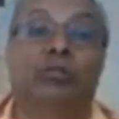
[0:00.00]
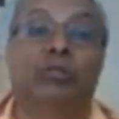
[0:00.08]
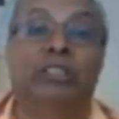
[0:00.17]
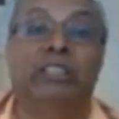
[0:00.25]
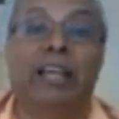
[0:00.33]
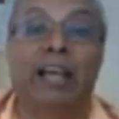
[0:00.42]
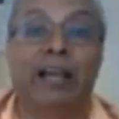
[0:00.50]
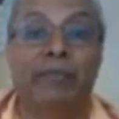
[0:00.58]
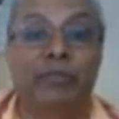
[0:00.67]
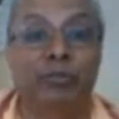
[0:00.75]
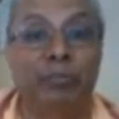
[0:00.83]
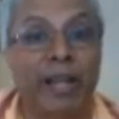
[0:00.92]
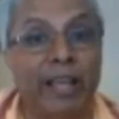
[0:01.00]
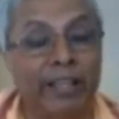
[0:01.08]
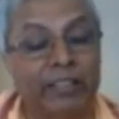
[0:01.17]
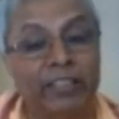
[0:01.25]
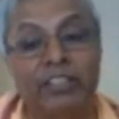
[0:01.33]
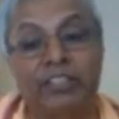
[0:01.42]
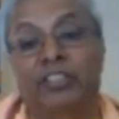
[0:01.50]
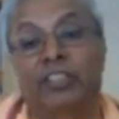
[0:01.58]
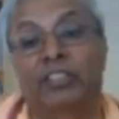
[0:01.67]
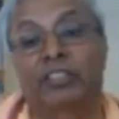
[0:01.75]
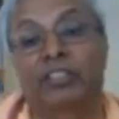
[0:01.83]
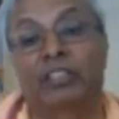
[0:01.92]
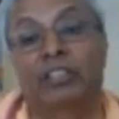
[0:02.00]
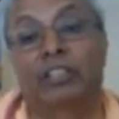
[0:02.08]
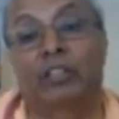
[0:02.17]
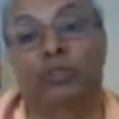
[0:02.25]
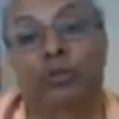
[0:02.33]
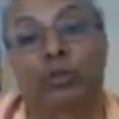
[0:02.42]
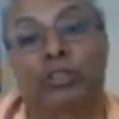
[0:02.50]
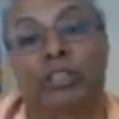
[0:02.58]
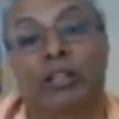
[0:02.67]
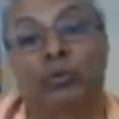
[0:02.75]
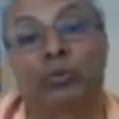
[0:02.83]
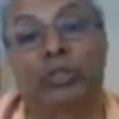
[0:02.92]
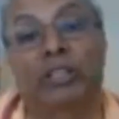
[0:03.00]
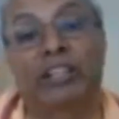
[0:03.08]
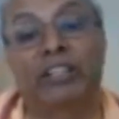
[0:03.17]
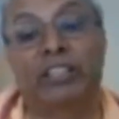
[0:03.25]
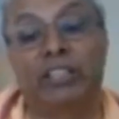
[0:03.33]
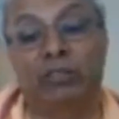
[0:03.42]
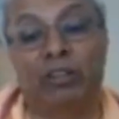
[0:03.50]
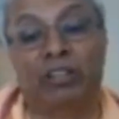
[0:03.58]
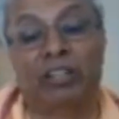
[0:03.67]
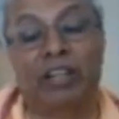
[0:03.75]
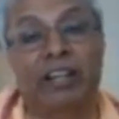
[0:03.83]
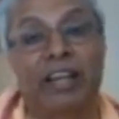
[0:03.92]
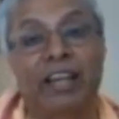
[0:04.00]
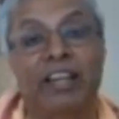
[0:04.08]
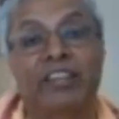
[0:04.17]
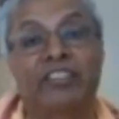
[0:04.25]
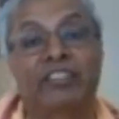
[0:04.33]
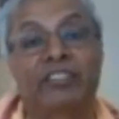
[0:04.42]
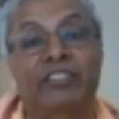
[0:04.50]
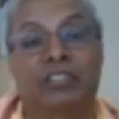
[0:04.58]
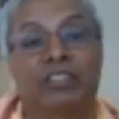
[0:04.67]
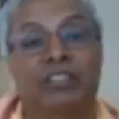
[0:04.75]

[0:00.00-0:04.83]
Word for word: we have to practice this so that we can reorganize